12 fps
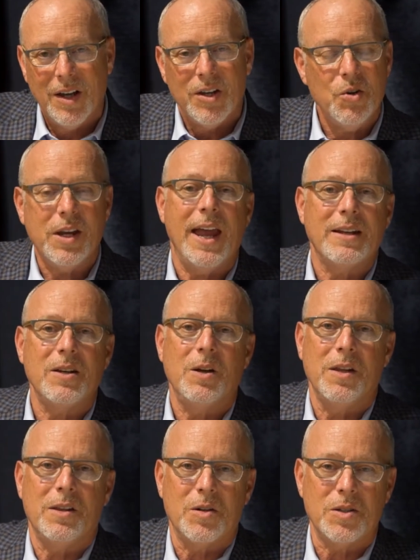you can't tell
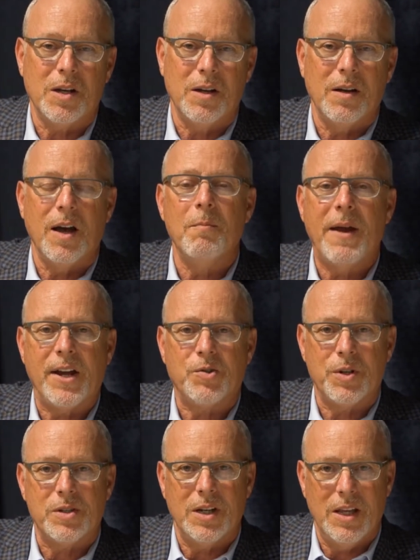that there's a
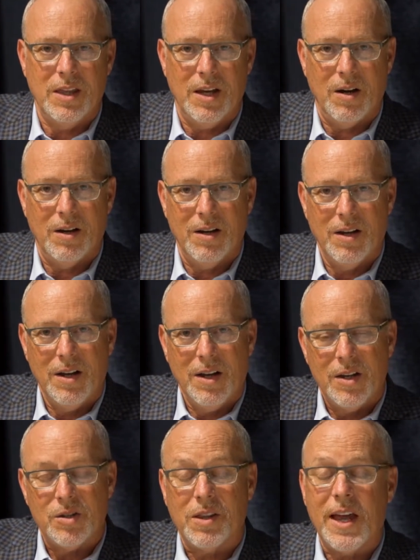mattress in there.
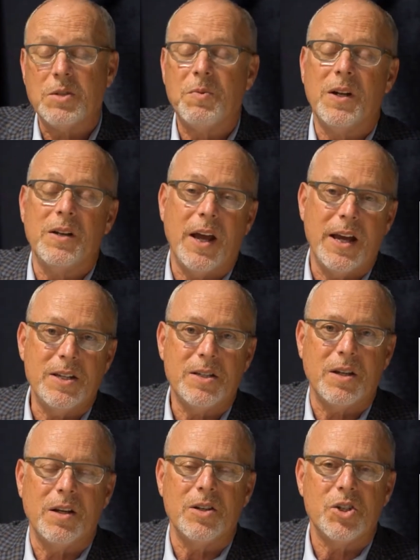So that's been a
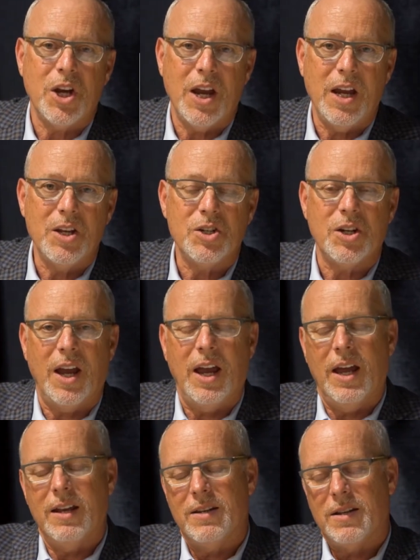nice change,
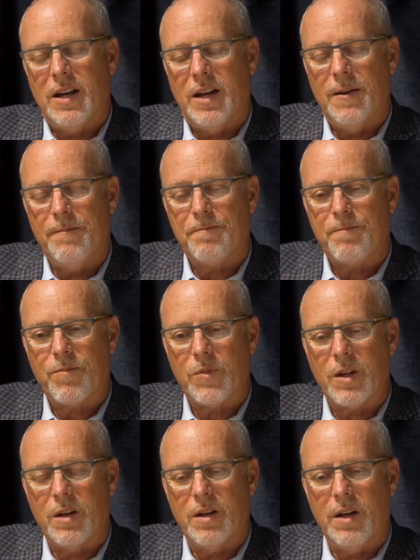and
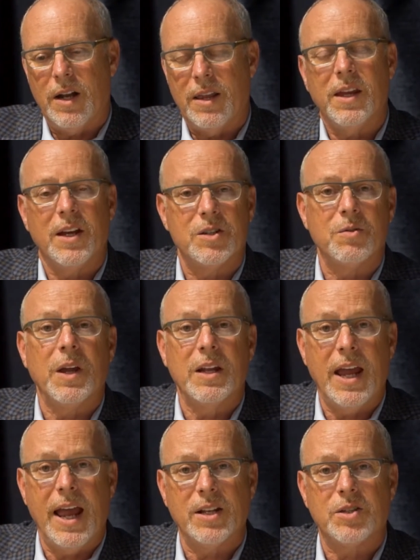I think it's
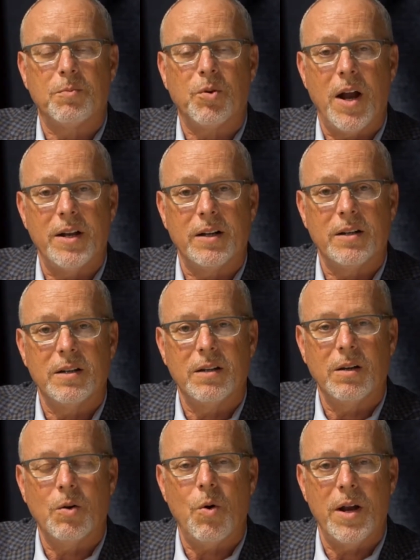enhanced the product
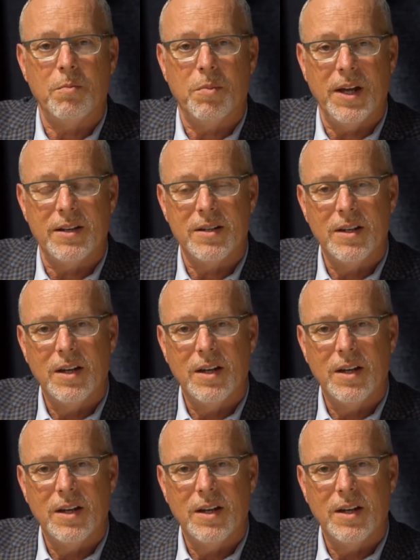quite a bit.